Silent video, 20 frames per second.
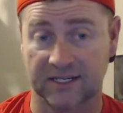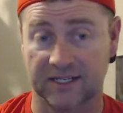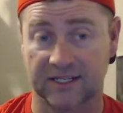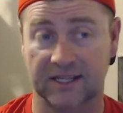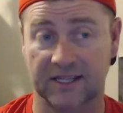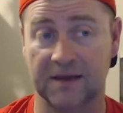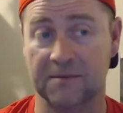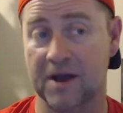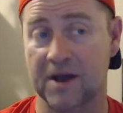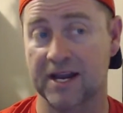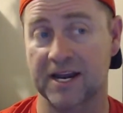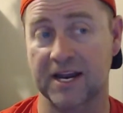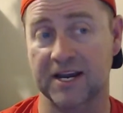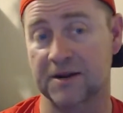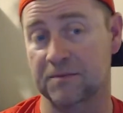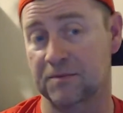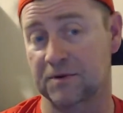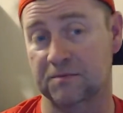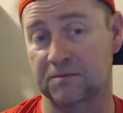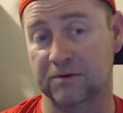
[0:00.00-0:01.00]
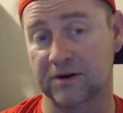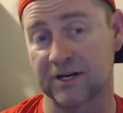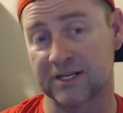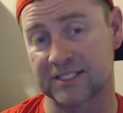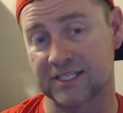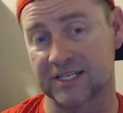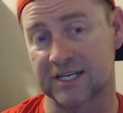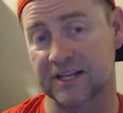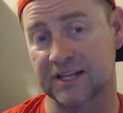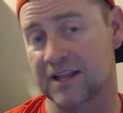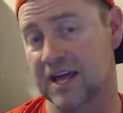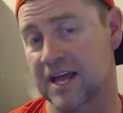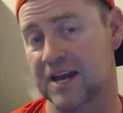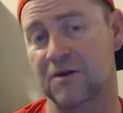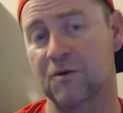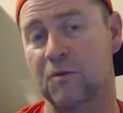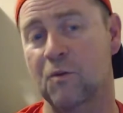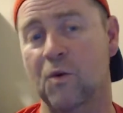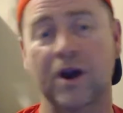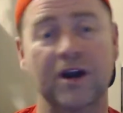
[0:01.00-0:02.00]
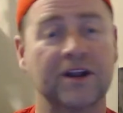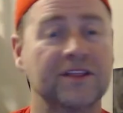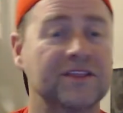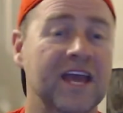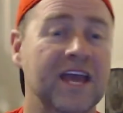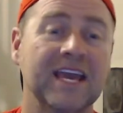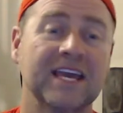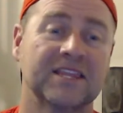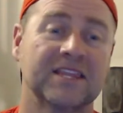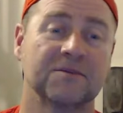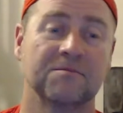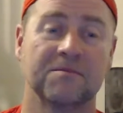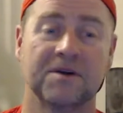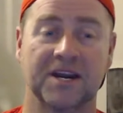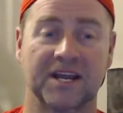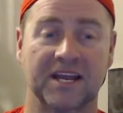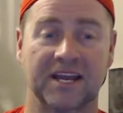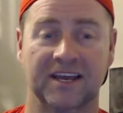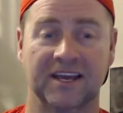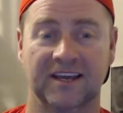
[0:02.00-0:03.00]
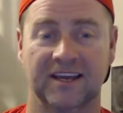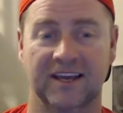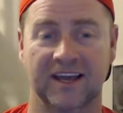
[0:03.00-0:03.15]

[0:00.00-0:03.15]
they might end up with prison. And then where did they get the money?